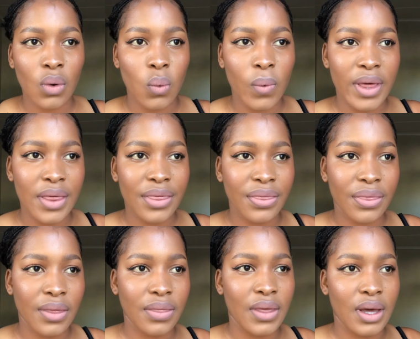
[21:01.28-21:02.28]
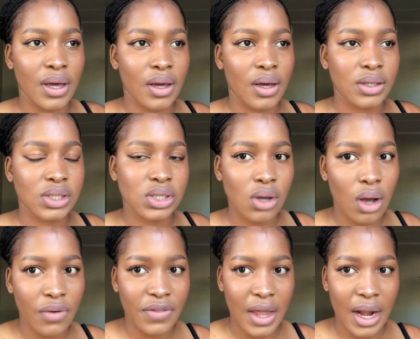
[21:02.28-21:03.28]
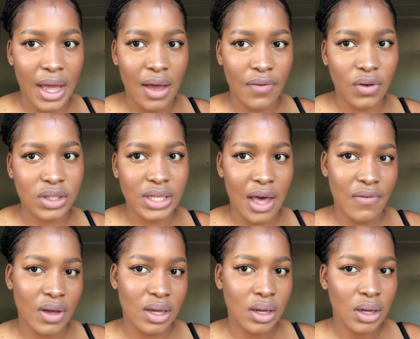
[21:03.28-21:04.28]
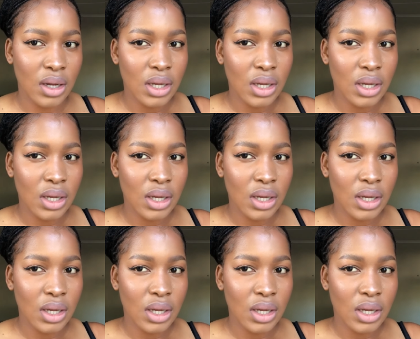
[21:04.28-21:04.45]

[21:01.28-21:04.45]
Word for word: with the scarf that i have because i have a